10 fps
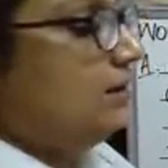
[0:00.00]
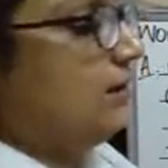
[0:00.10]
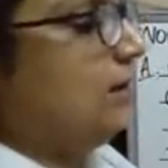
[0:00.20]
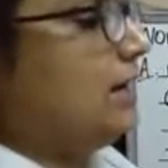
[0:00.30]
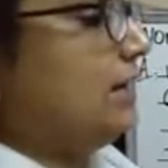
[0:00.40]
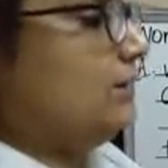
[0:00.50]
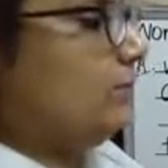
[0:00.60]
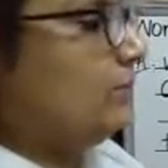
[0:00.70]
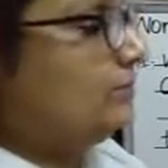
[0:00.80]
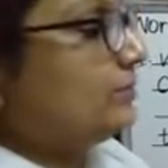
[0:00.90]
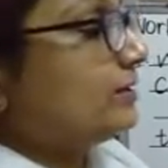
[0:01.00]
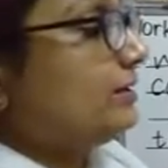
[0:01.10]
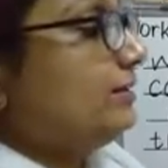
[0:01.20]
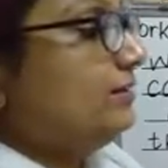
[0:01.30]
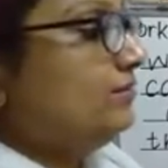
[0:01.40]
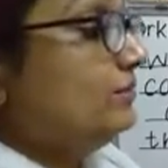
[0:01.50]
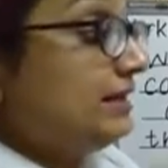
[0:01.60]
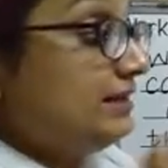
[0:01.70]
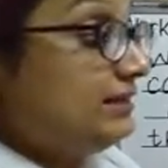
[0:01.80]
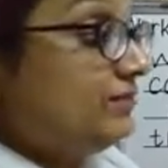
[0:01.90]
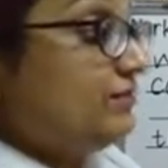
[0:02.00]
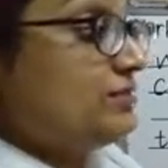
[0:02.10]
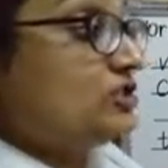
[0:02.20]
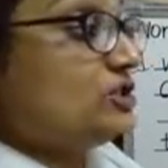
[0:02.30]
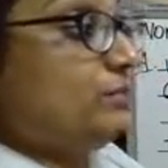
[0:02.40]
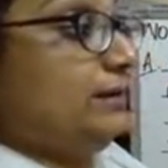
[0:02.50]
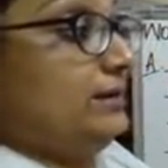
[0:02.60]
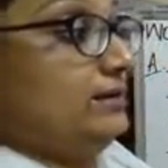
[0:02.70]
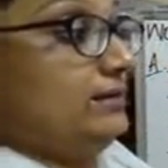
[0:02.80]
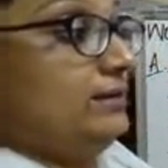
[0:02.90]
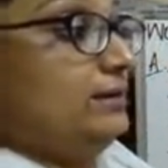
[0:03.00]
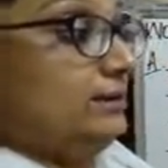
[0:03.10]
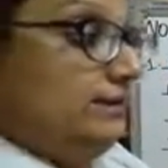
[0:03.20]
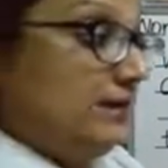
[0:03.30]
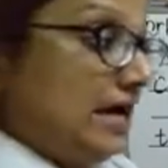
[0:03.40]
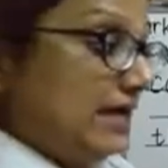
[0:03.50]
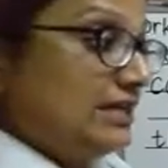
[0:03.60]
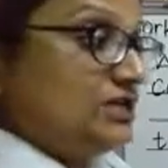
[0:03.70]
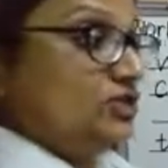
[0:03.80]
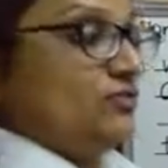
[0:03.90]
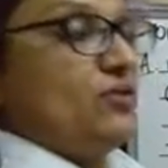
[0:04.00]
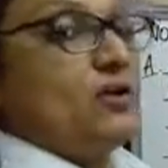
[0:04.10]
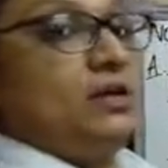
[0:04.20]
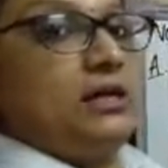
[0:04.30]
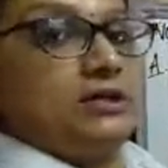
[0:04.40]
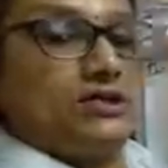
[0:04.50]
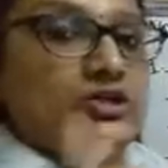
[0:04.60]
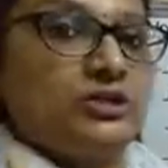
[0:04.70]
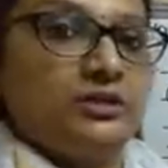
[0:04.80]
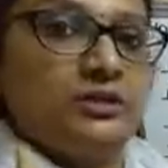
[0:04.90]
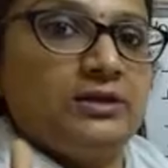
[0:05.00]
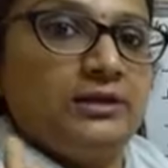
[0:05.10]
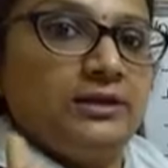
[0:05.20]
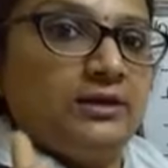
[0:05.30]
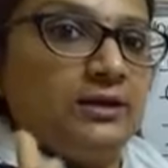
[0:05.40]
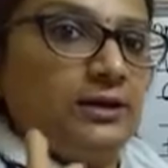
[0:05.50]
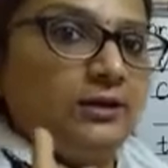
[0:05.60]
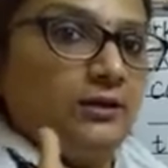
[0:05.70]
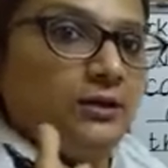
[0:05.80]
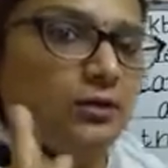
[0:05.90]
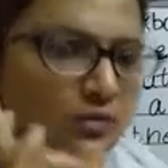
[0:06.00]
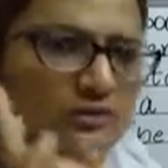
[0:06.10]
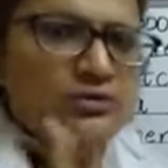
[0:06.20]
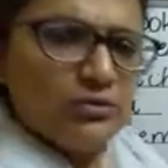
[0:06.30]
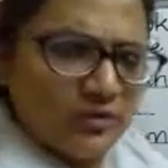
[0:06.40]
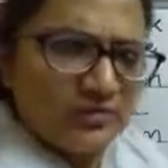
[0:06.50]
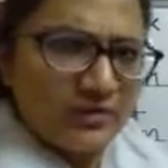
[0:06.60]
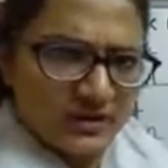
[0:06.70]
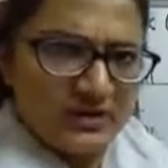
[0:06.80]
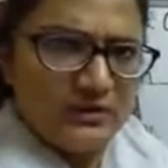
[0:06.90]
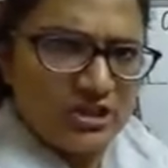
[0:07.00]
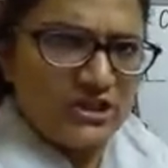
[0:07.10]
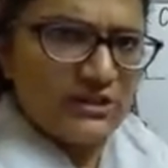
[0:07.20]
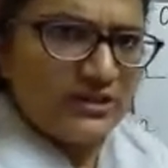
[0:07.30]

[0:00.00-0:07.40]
Now, when the fishermen dash for lunch, you also go for lunch?